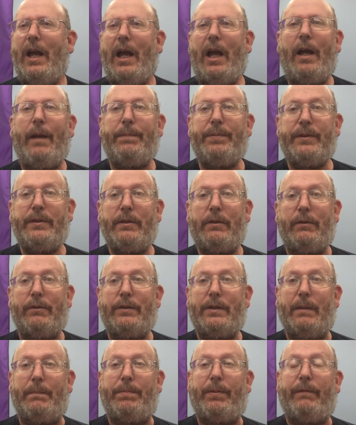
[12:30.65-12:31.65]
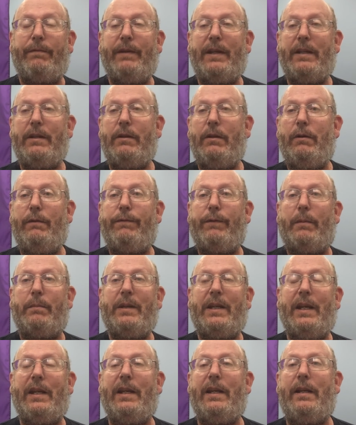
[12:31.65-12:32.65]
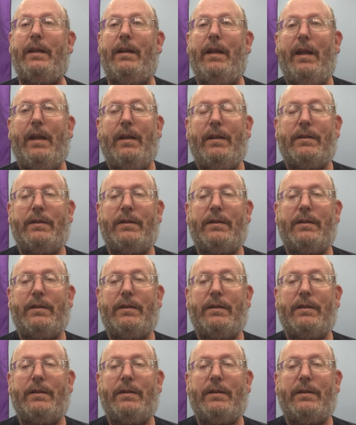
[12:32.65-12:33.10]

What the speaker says: that prevent you from getting